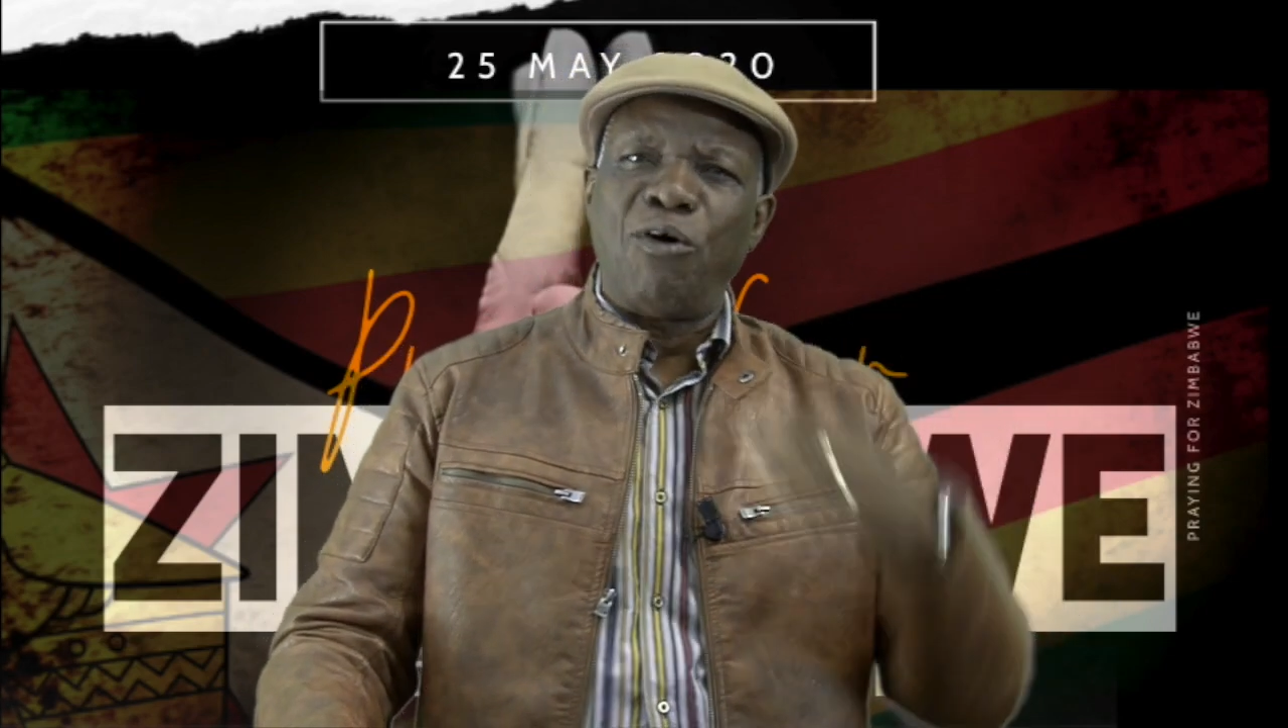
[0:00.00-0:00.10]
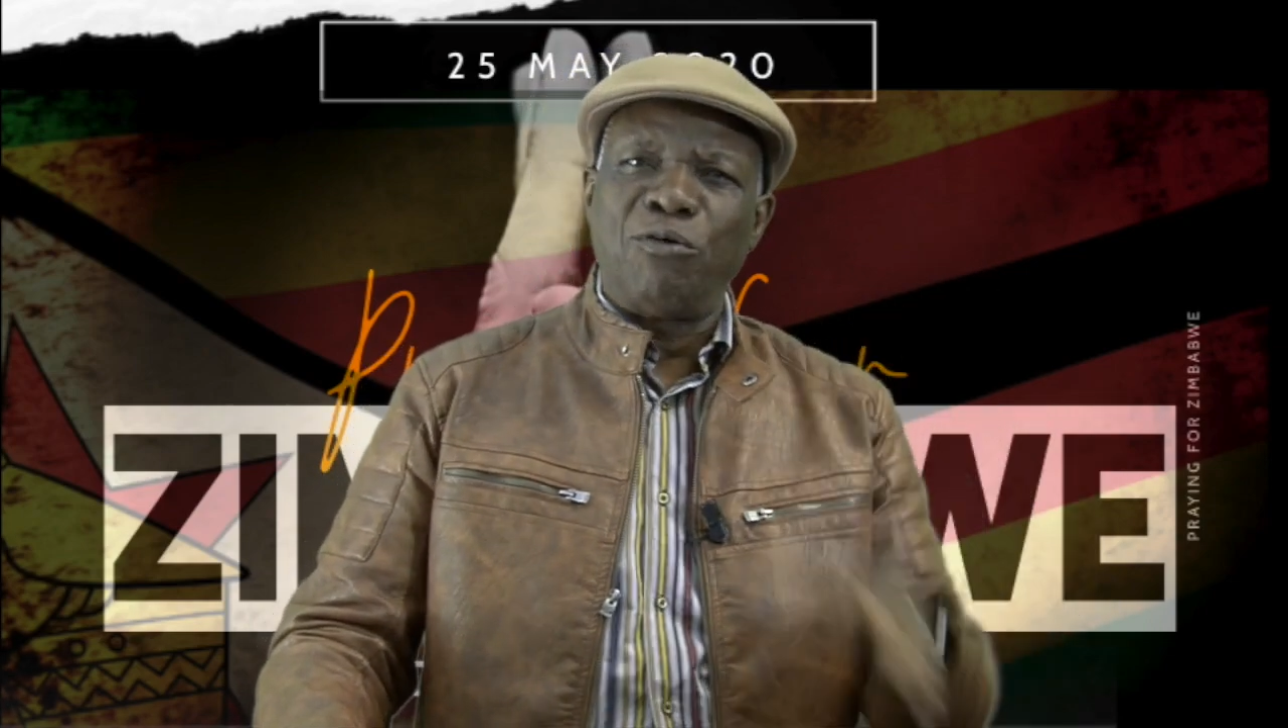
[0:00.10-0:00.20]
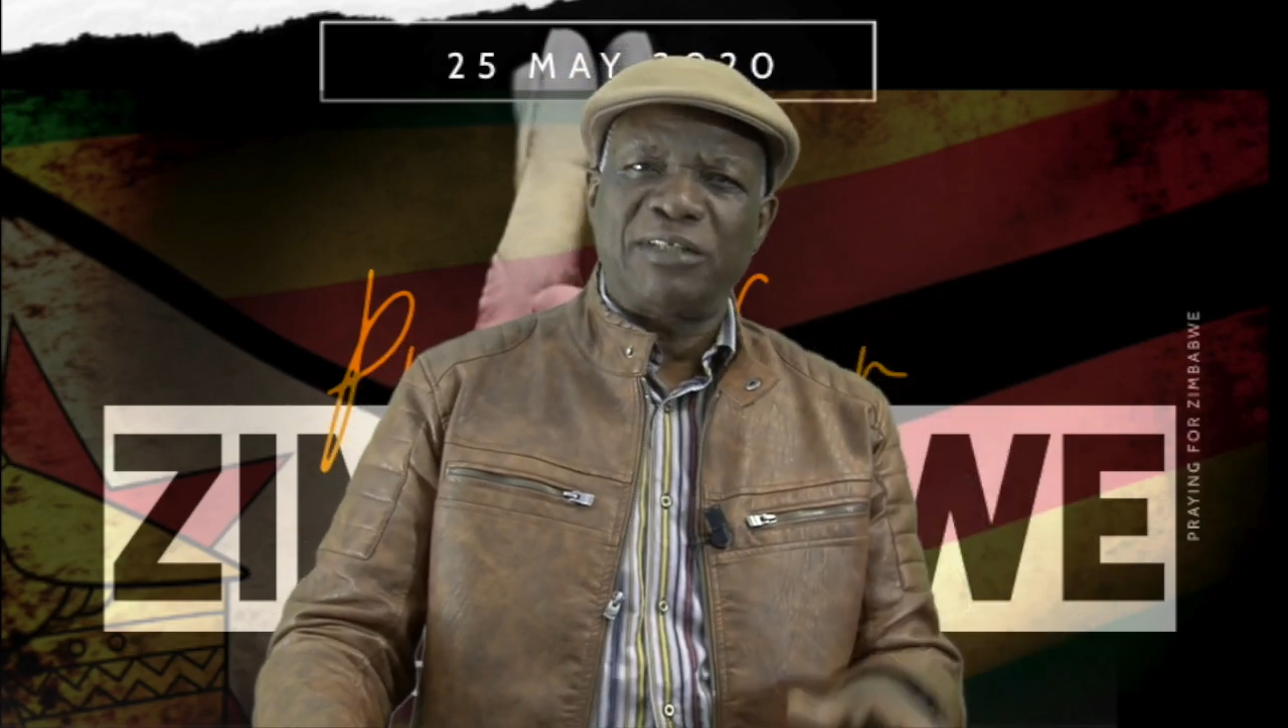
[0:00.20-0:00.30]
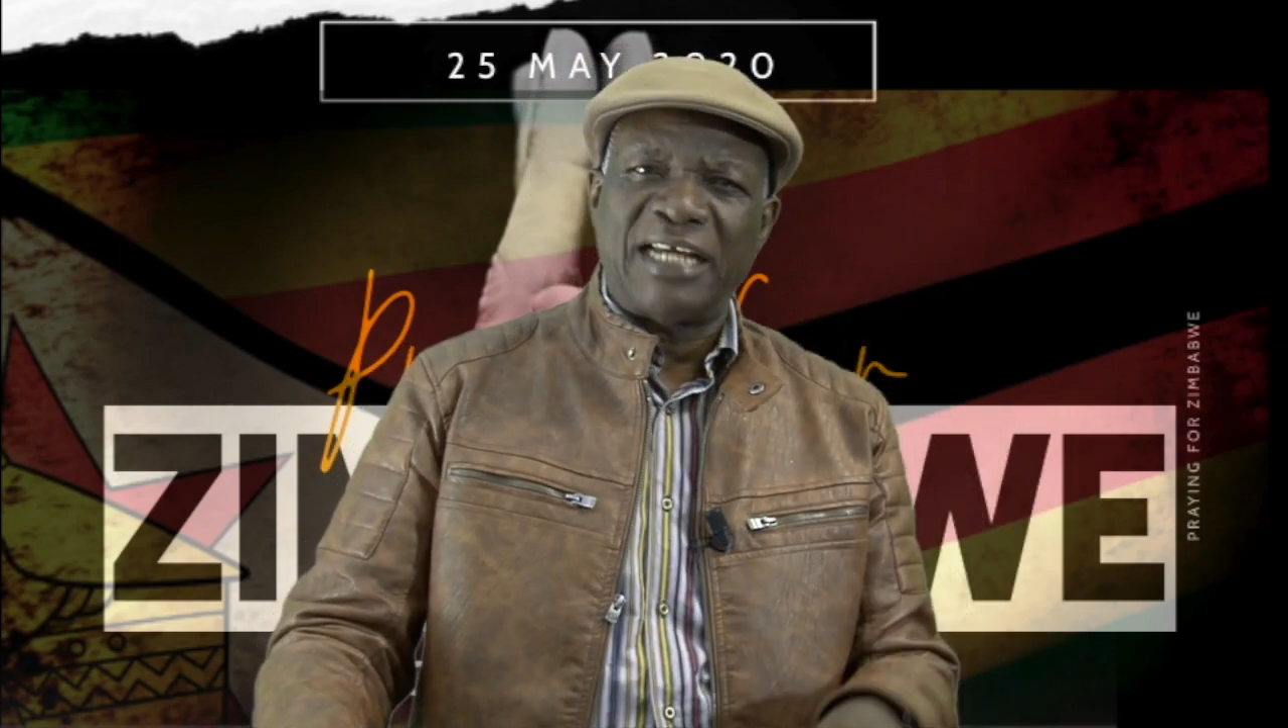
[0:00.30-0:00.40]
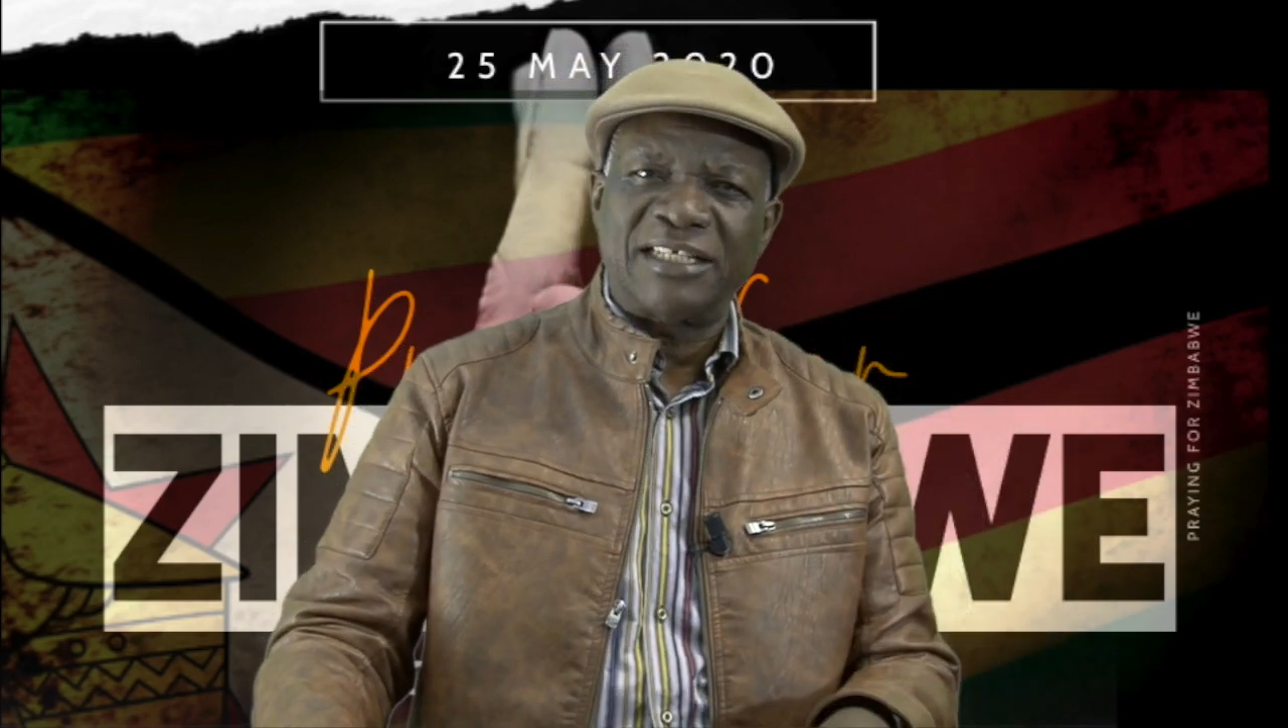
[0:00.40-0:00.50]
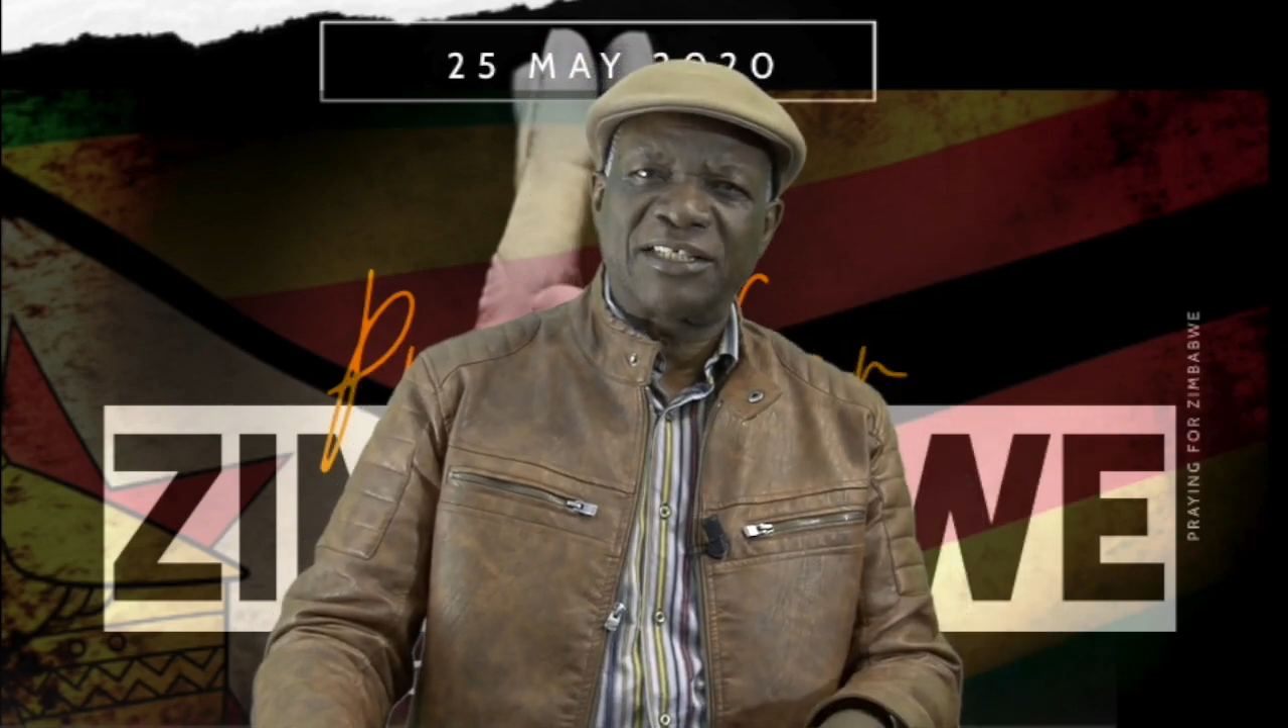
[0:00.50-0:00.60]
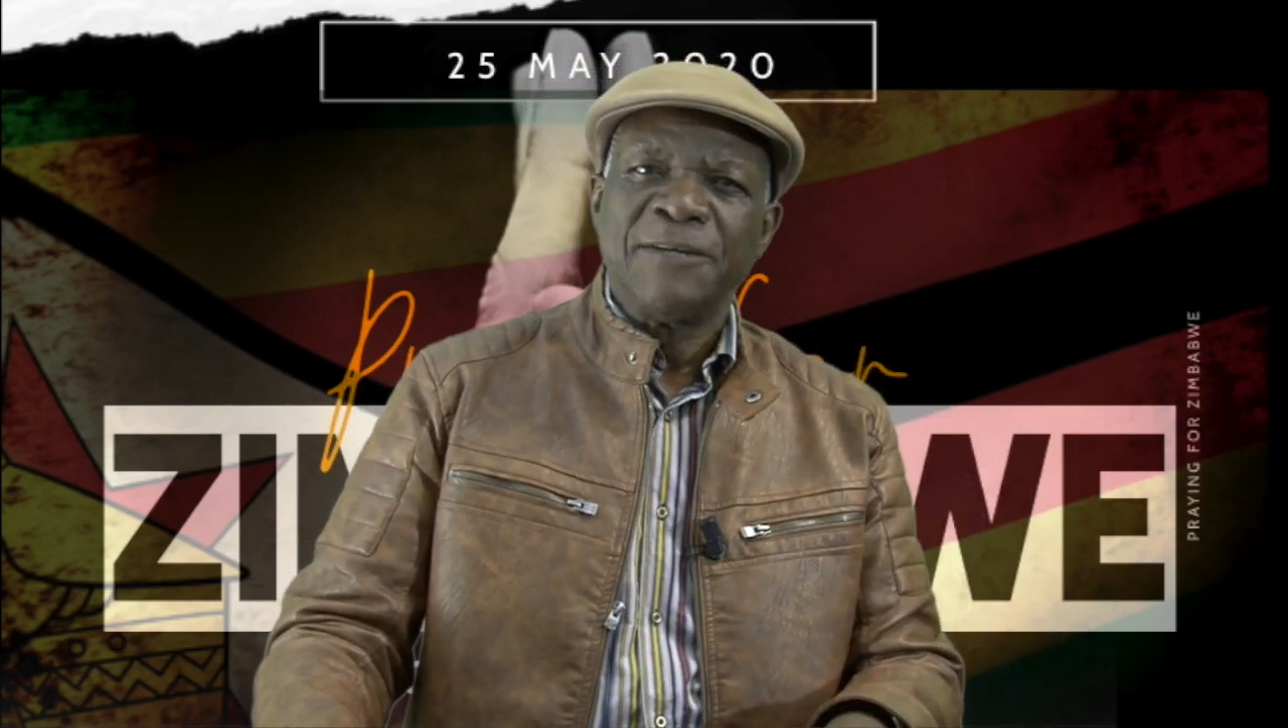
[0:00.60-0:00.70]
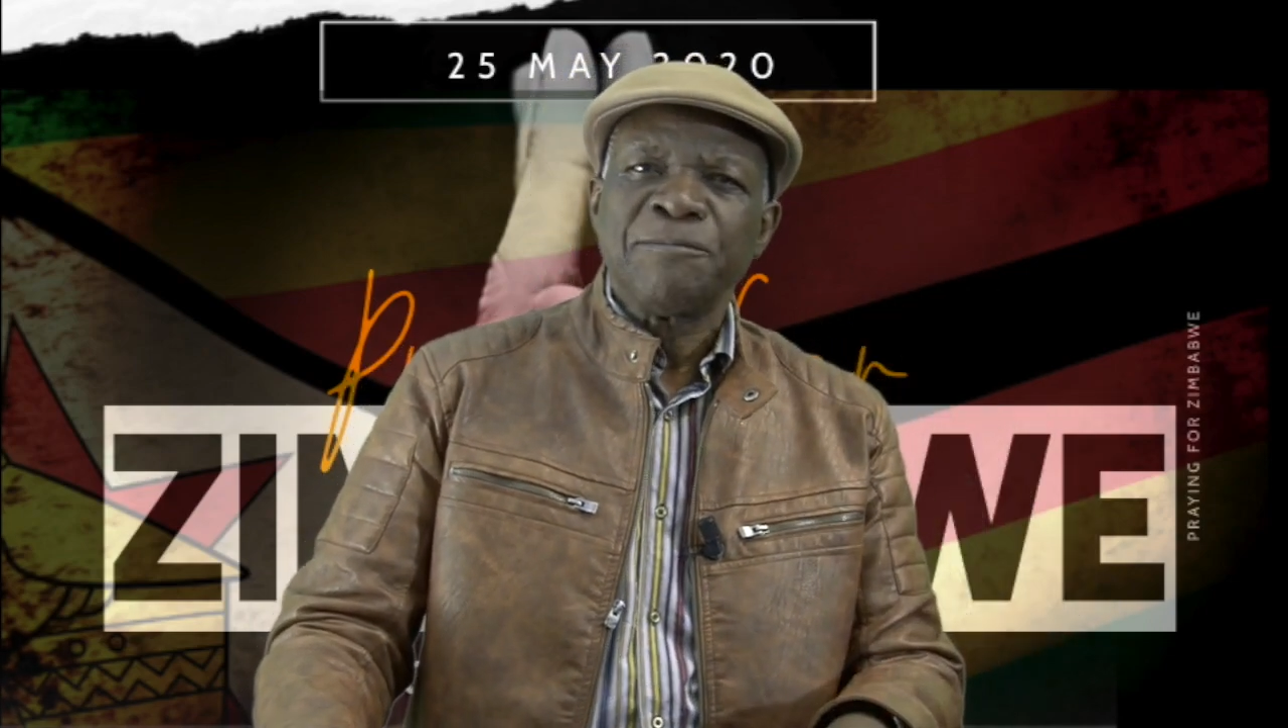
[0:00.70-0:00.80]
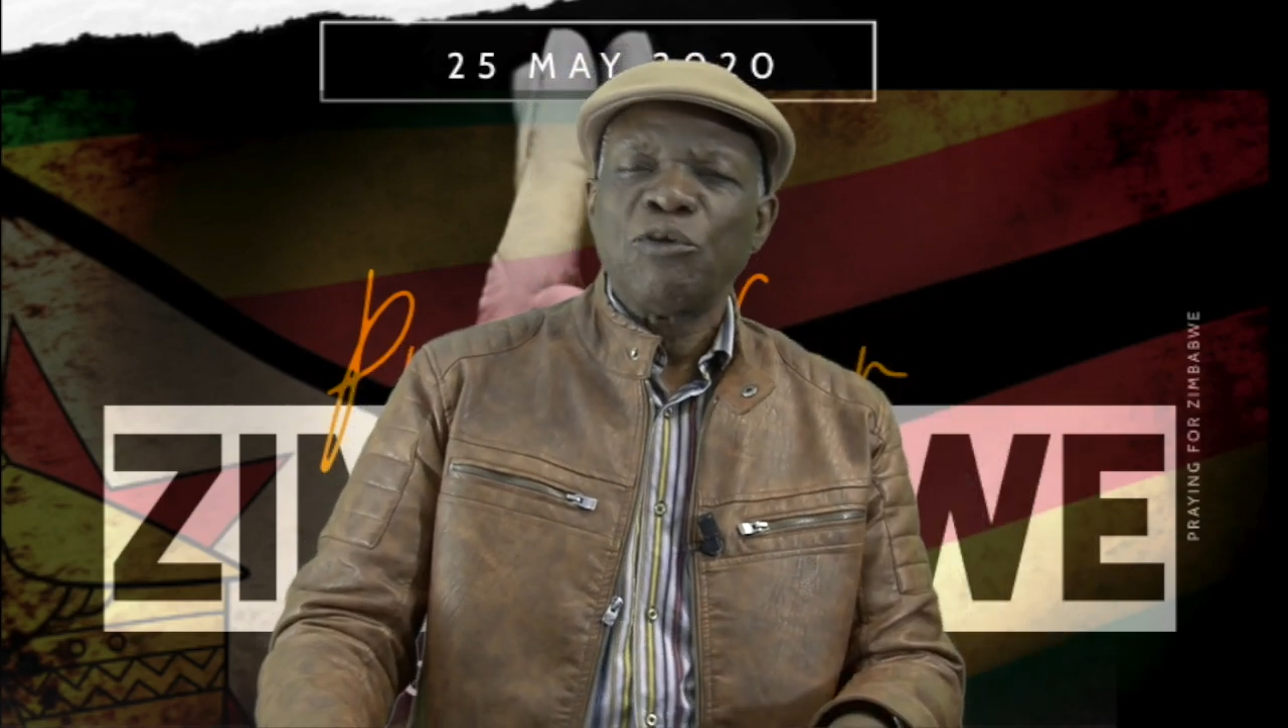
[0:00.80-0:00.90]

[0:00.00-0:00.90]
altars